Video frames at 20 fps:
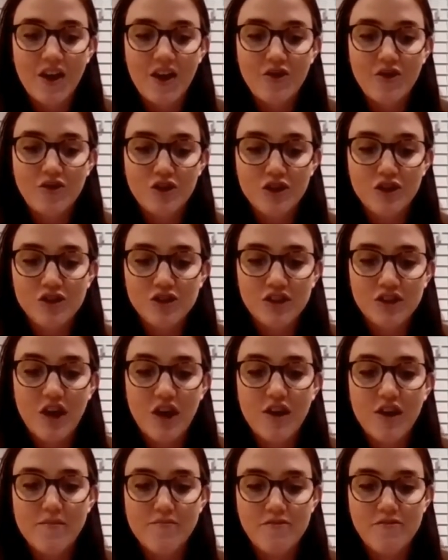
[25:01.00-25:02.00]
just kind
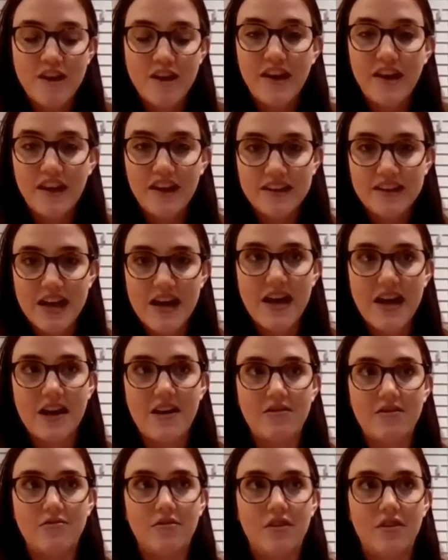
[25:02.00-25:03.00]
of breaking
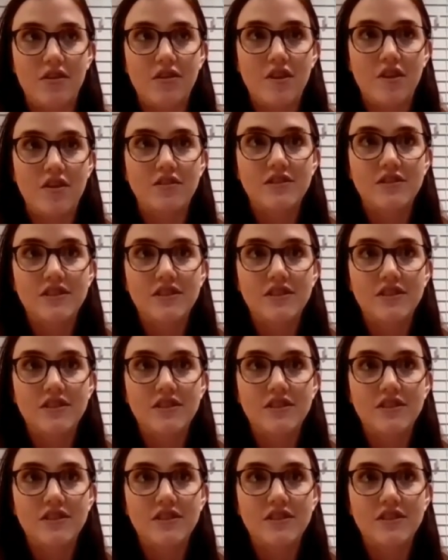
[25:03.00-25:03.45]
down those